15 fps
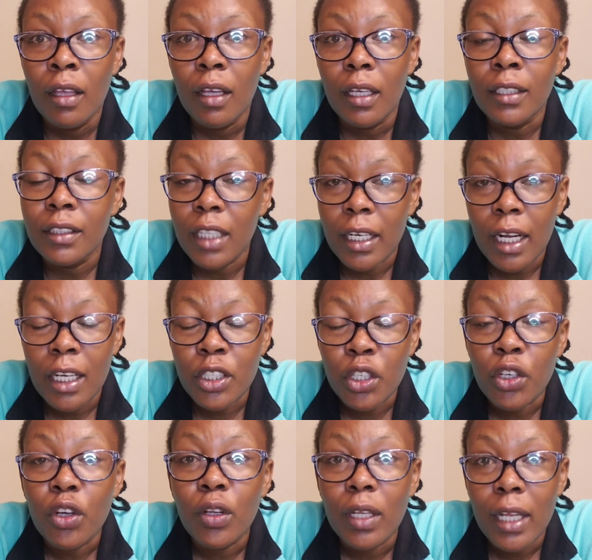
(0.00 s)

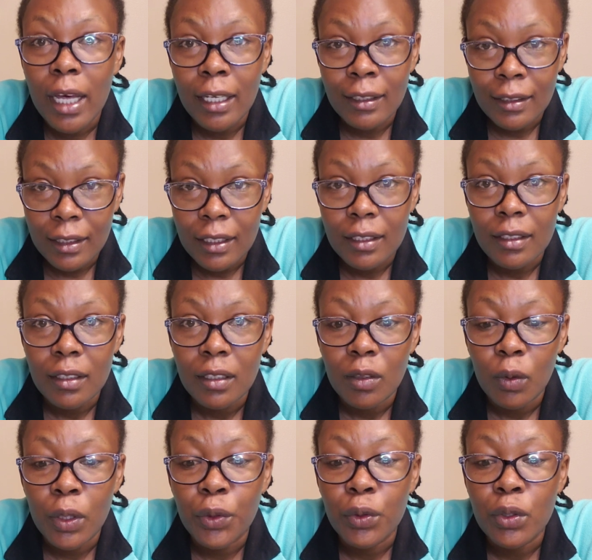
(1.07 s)
international nurses.
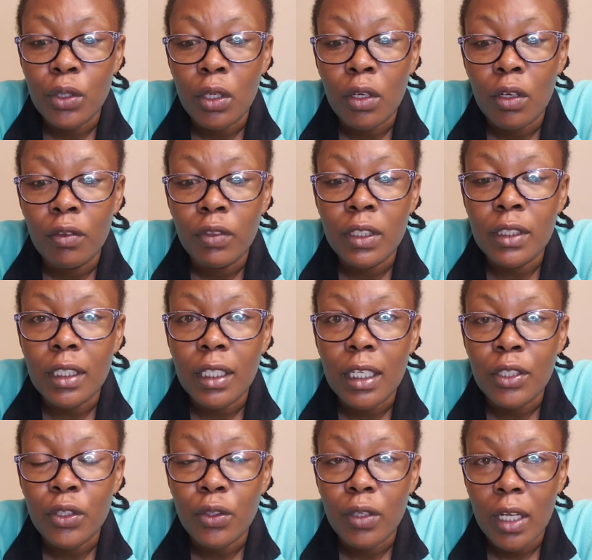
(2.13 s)
When you talk of
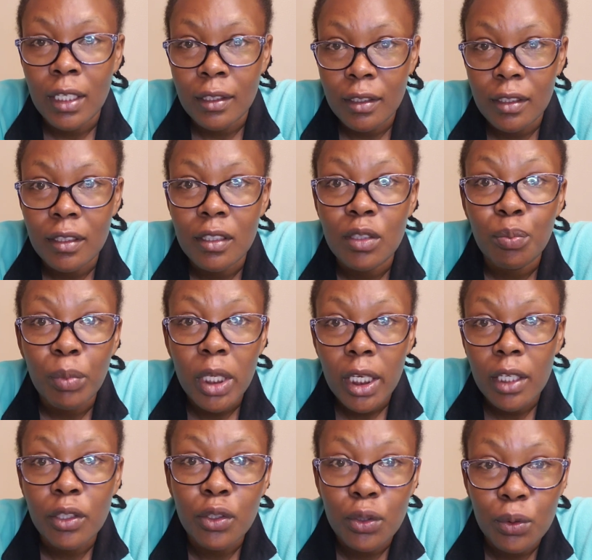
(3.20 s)
international nurses, it's
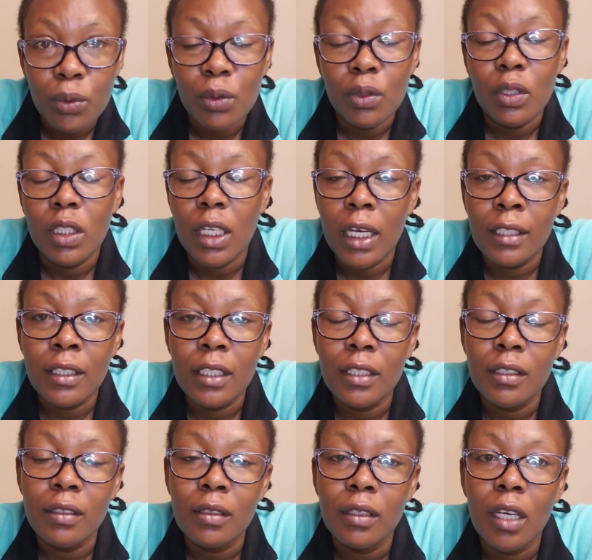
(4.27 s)
me and you.
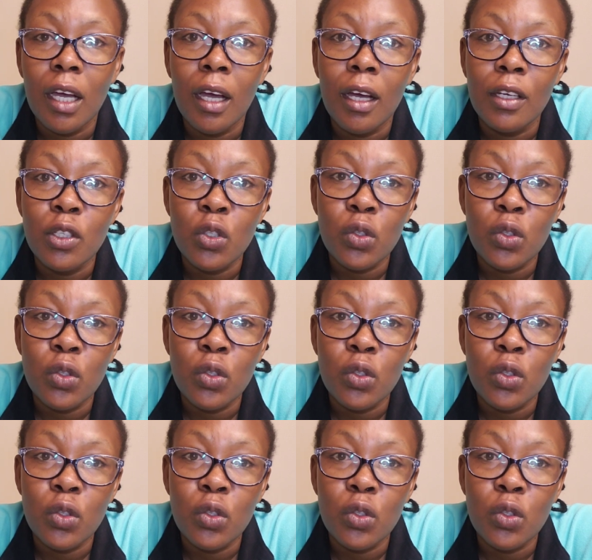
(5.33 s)
Nurses are